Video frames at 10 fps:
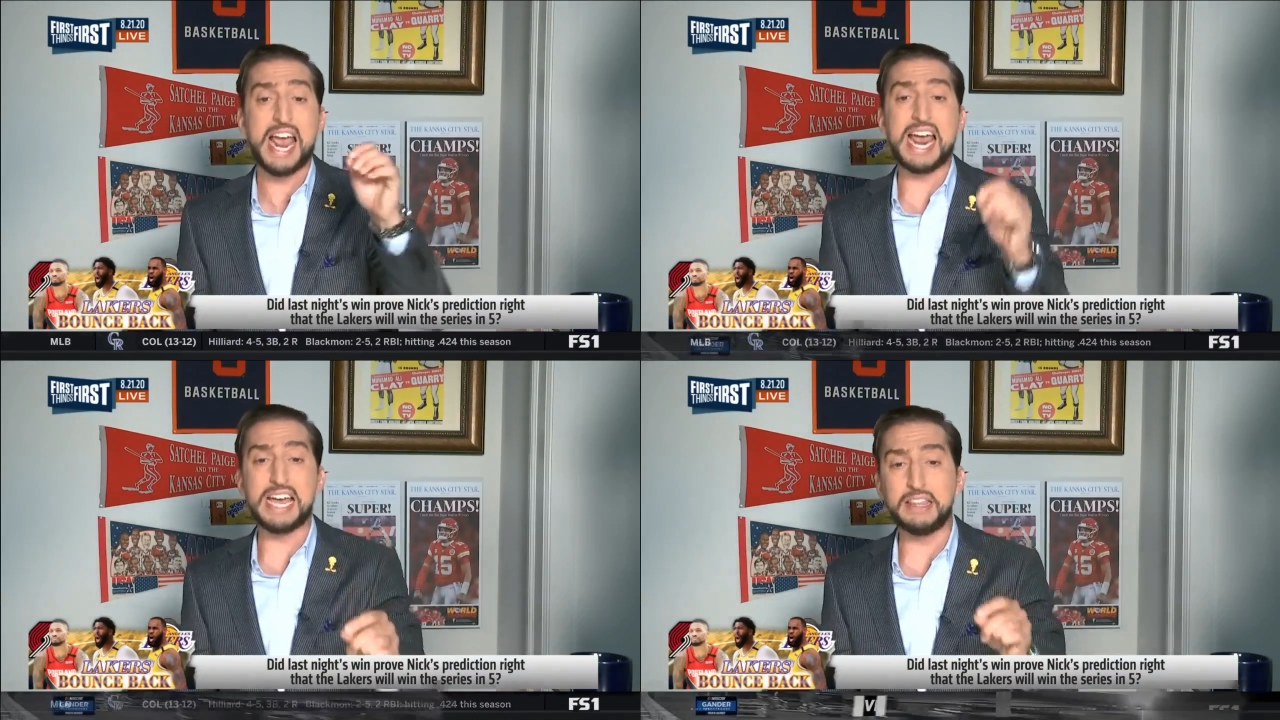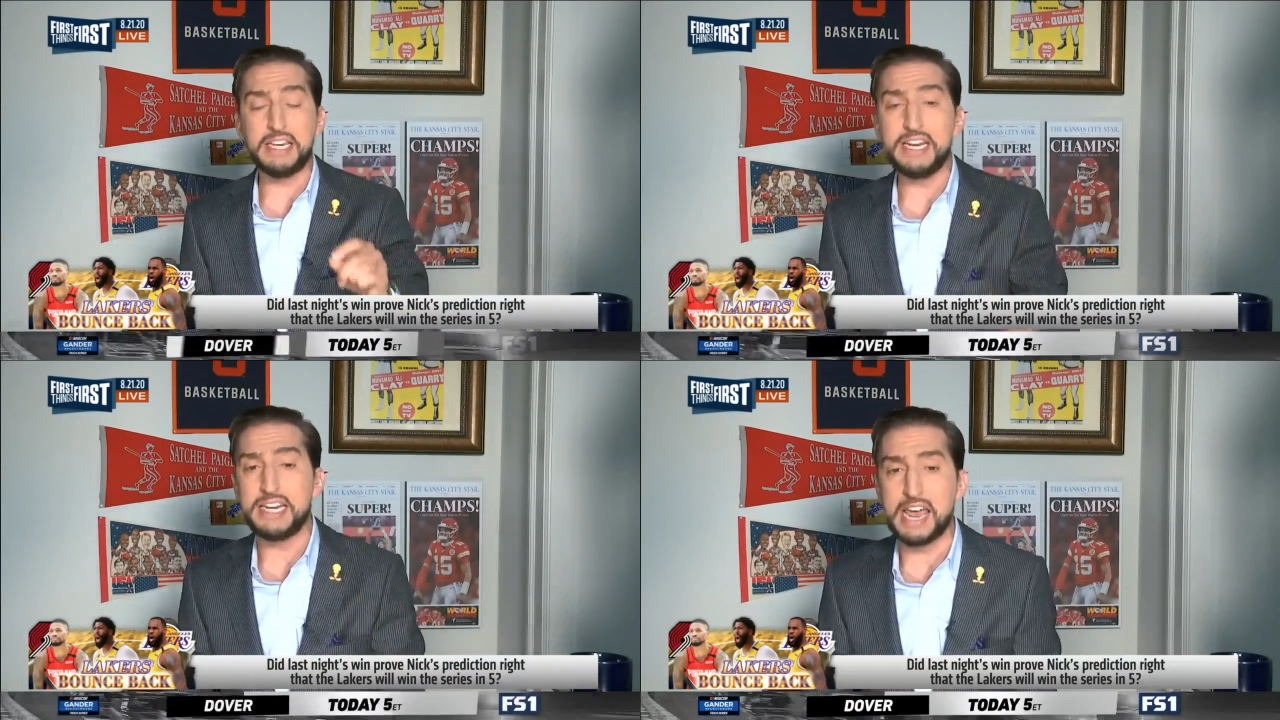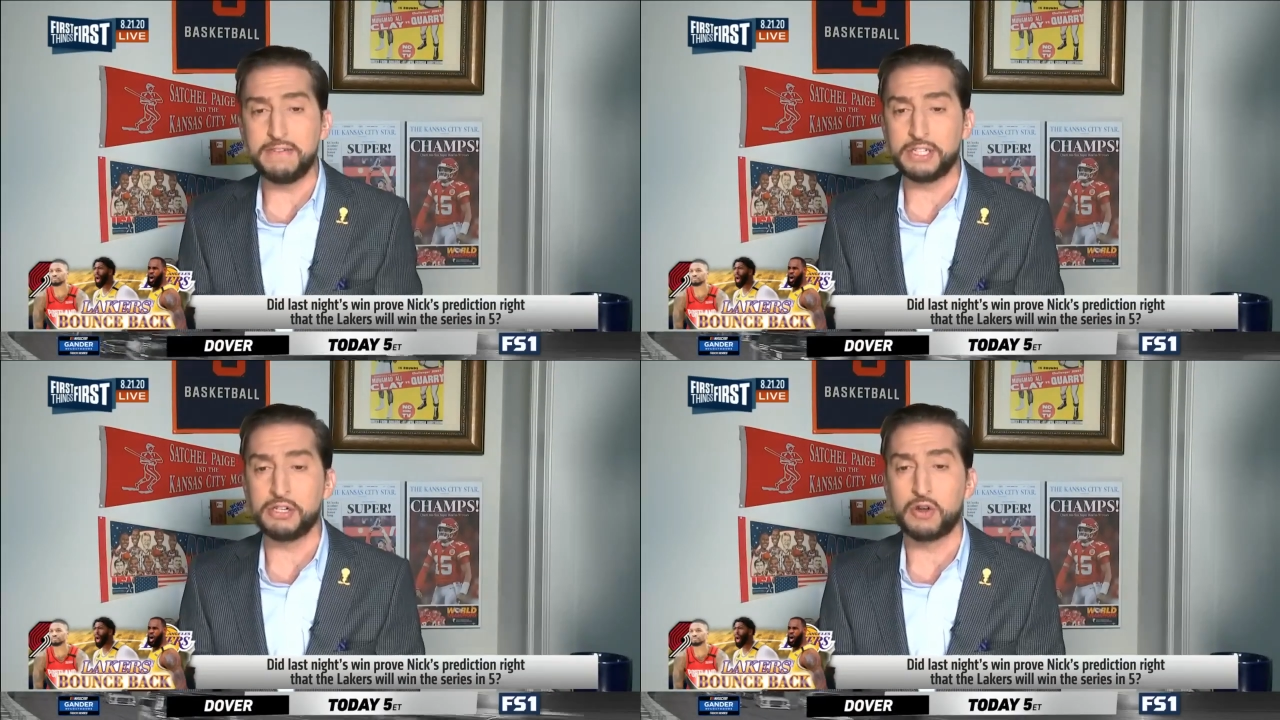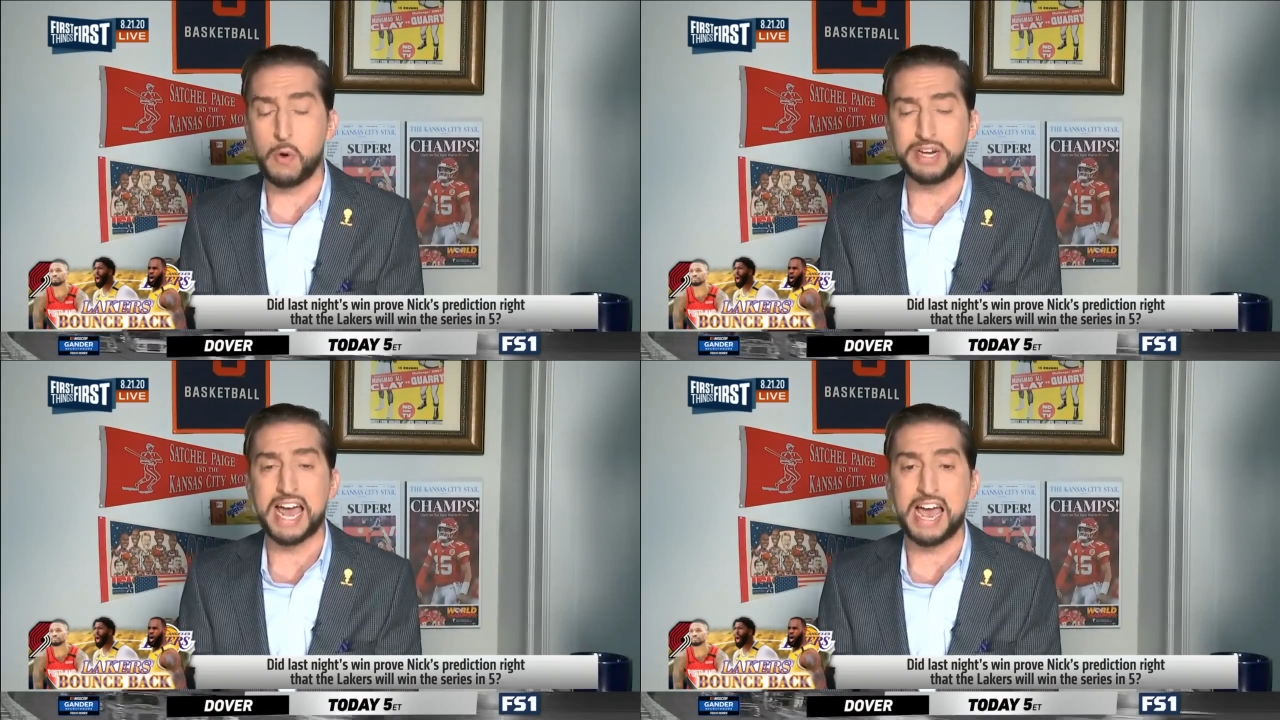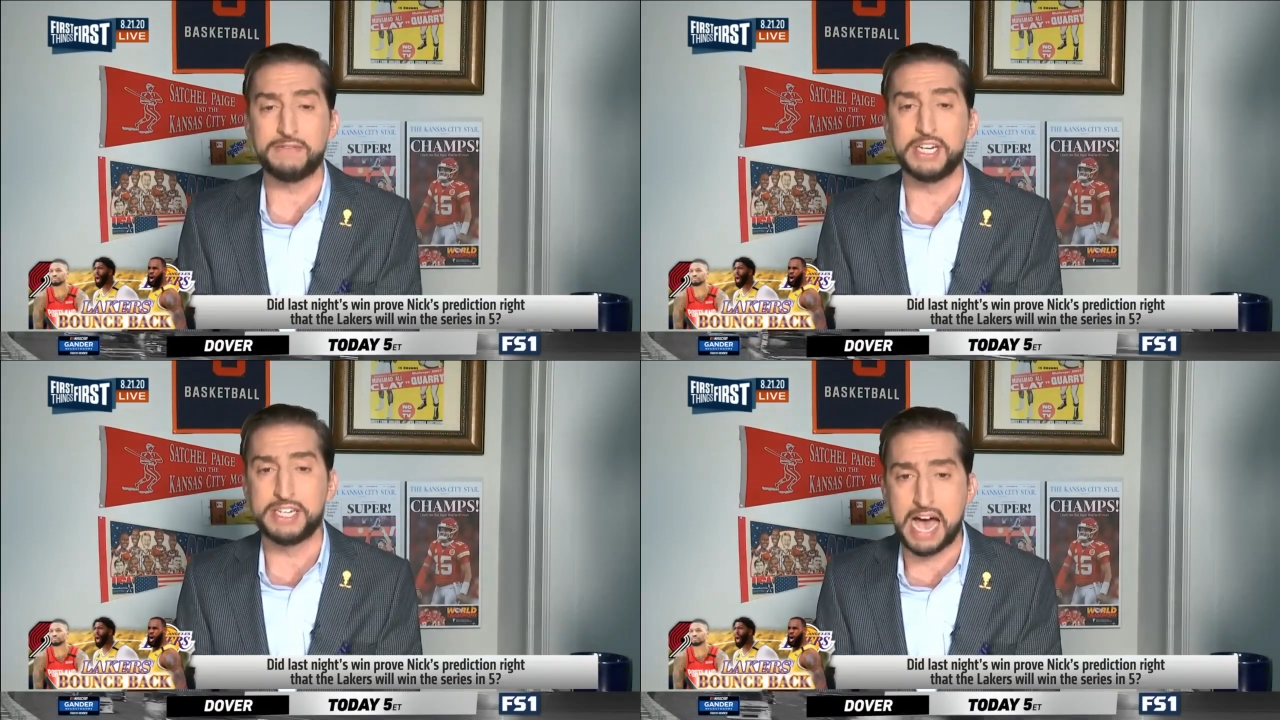Anthony Davis is going to
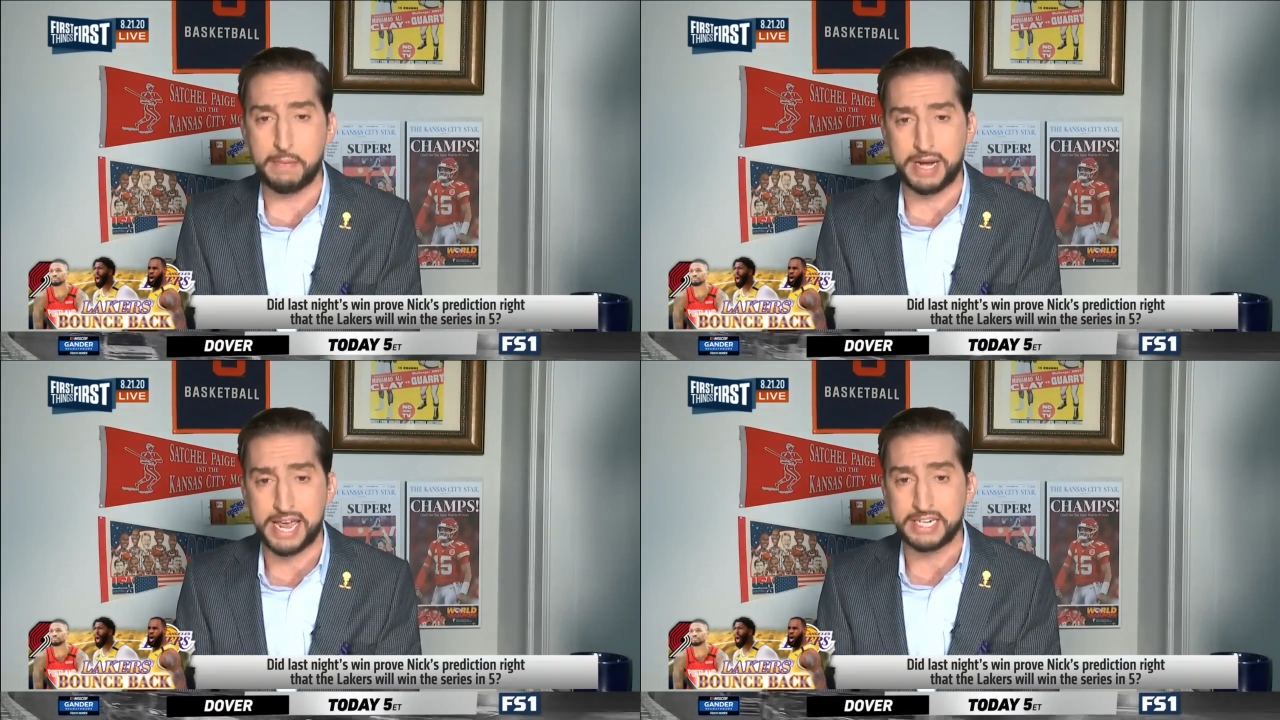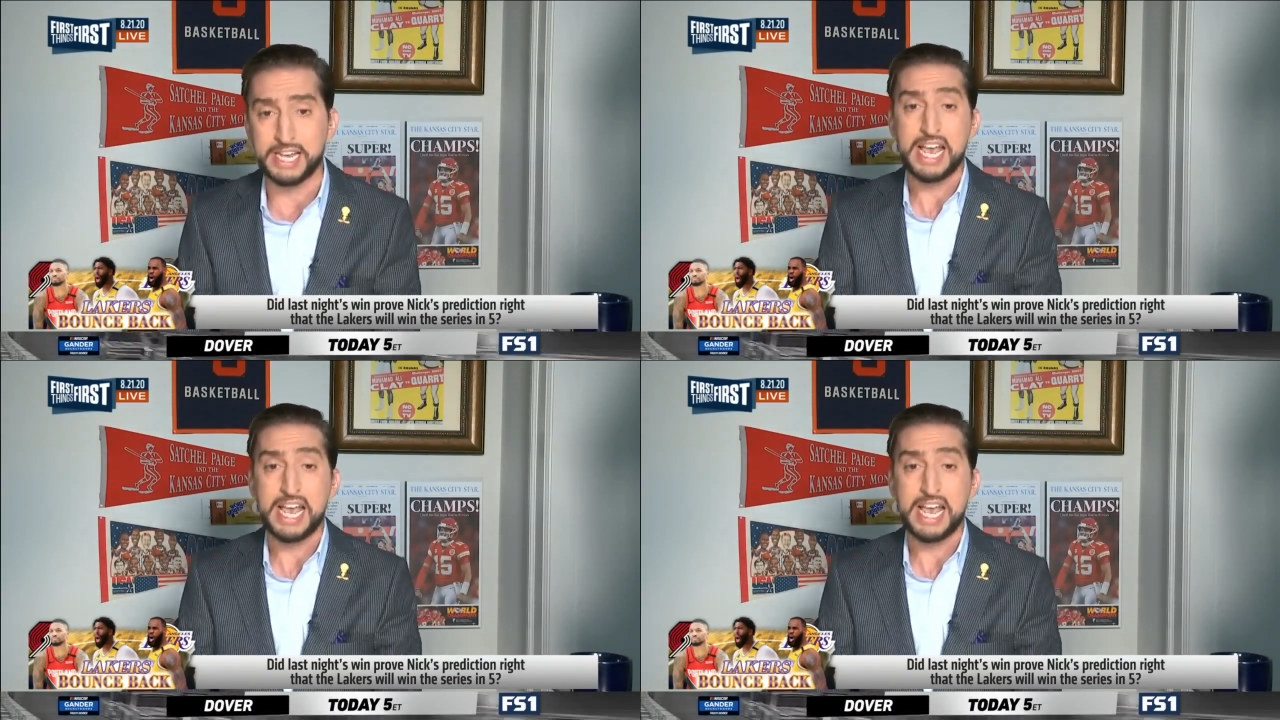have to dominate.